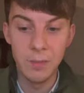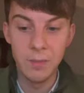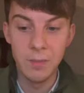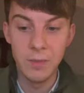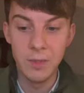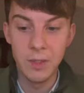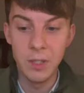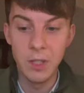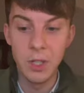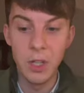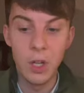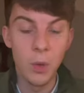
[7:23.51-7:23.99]

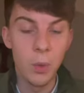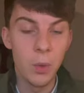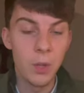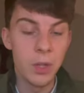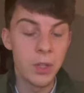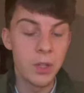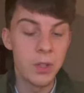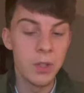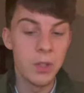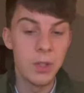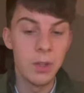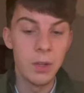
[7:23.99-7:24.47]
You know
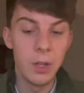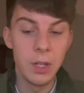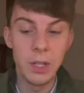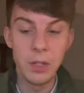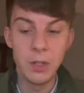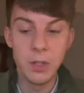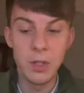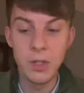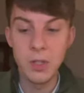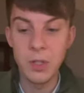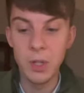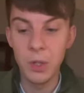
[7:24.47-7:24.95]
what it
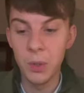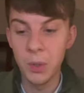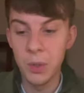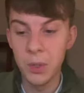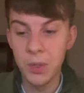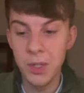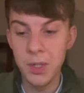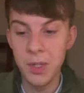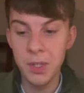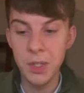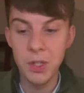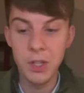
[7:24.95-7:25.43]
does to
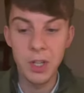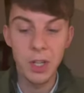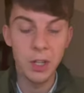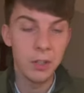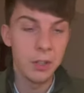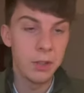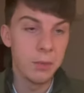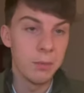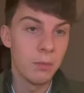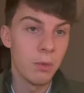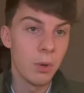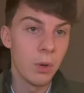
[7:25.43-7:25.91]
horses, the
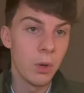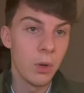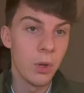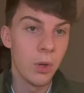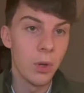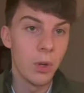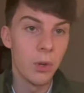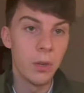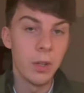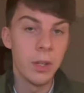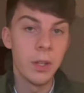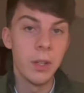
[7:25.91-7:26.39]
Cheltenham
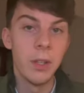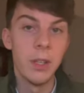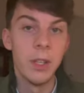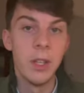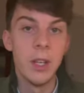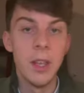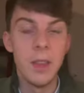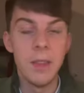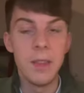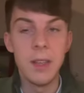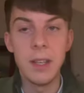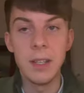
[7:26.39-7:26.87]
roar and
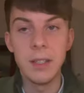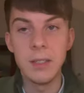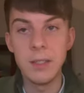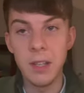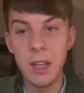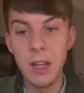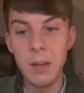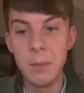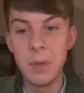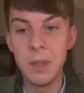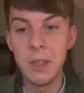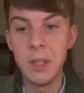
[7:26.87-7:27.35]
the
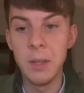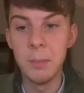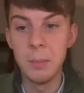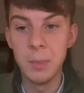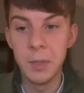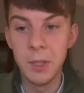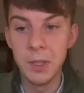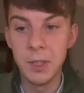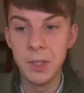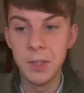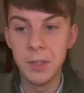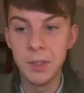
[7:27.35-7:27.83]
excitement, the
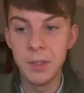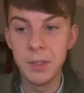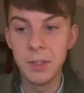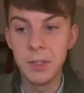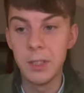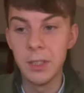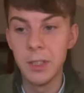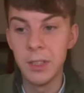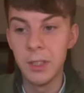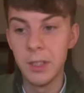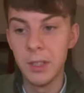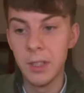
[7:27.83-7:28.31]
buzz.
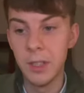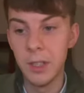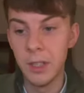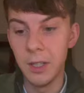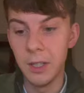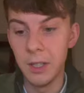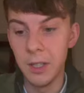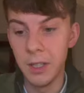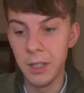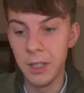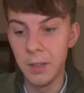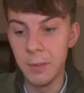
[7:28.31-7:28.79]

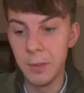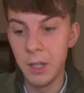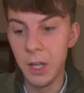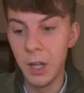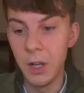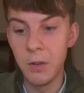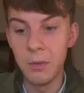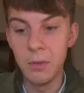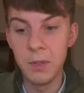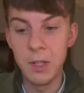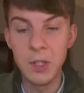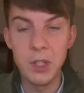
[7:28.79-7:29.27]

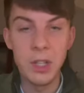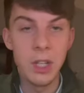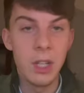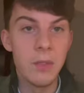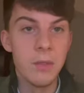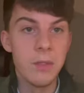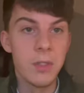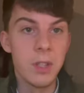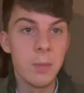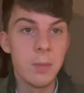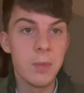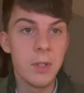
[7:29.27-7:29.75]
Hopefully she
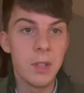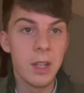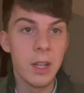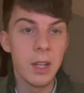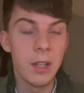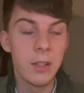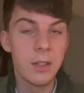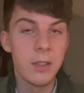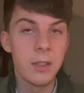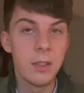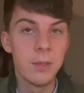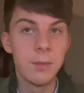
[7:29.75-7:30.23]
lives up to
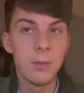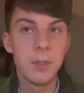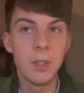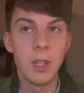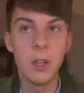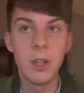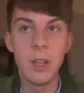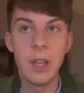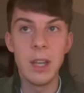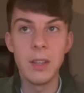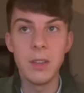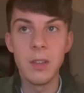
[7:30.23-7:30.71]
that.
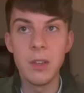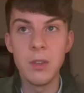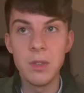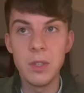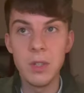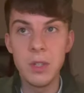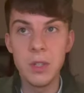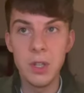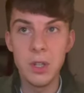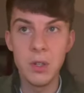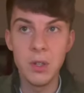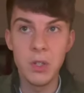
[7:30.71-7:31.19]
So yeah, those
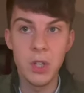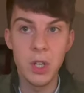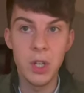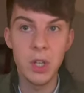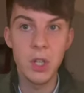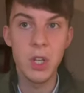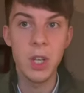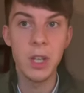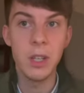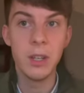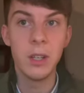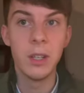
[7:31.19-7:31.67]
are two.
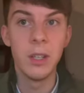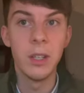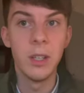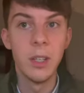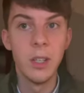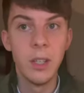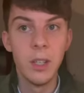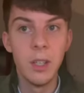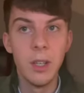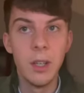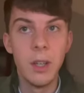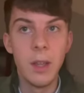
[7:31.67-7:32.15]
Shishkin
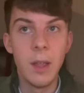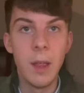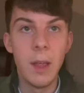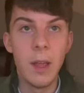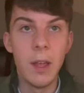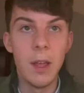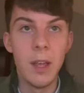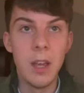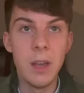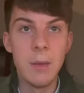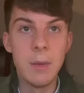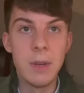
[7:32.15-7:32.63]

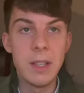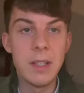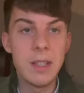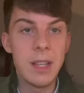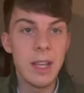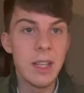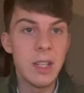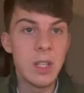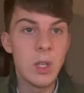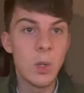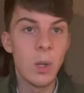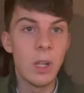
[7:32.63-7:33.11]
at
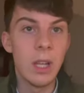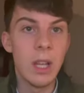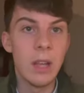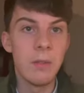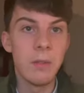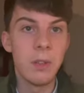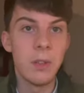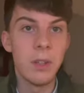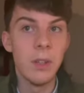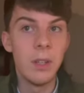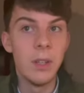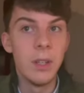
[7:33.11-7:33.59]
10 to
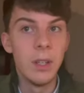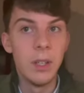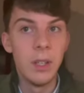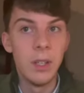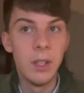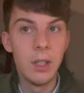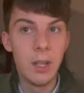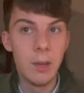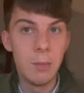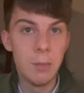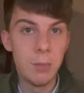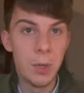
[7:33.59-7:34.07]
11
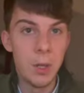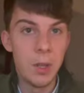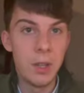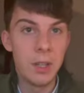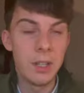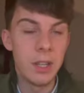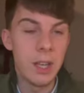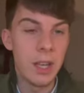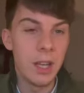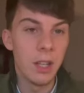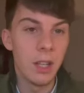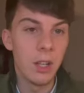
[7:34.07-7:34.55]
and Put
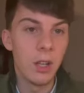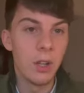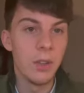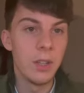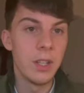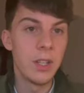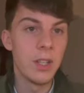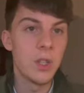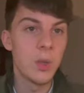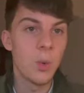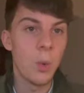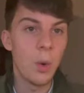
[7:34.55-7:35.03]
the Kettle
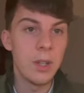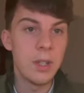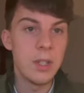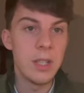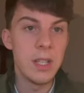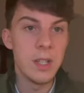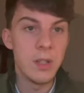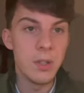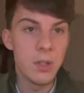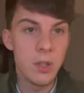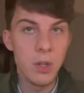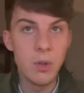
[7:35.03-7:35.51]
On at
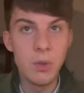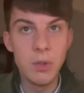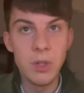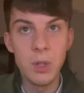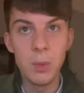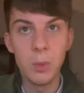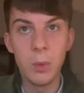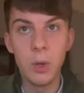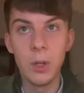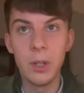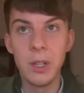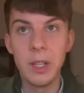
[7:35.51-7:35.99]
22
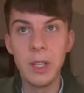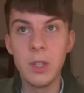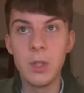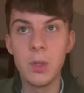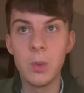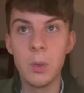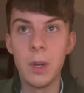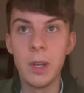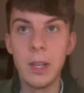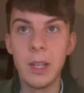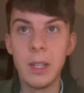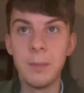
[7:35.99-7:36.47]
to 1
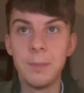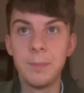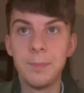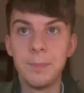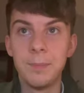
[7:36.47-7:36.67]
each way.